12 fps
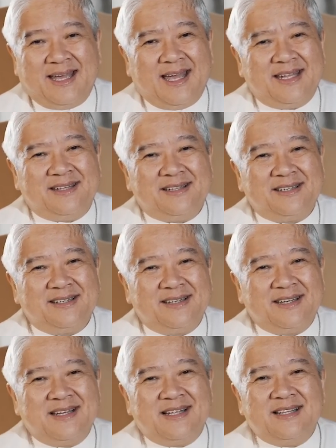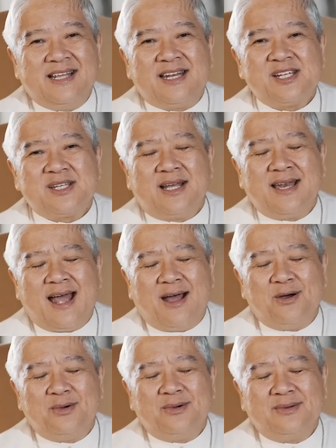And let us
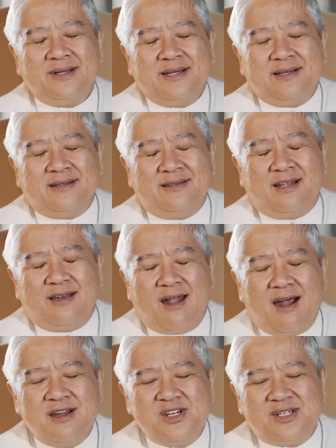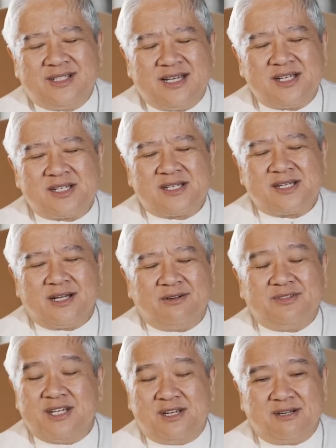allow the largeness
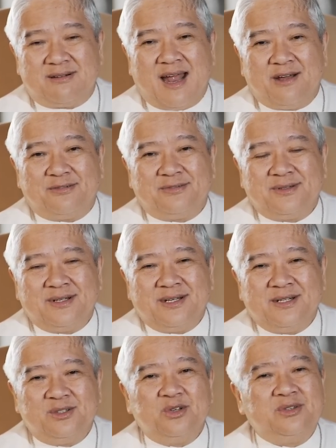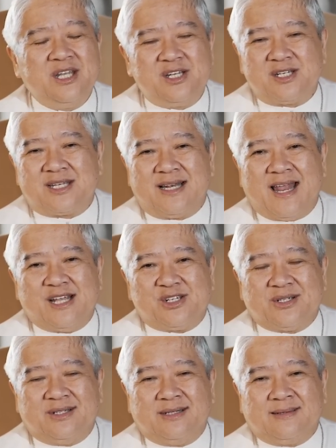of the giraffe to teach us a
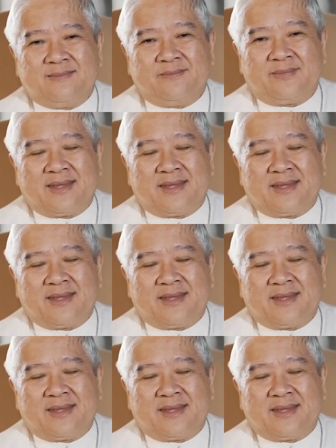lesson.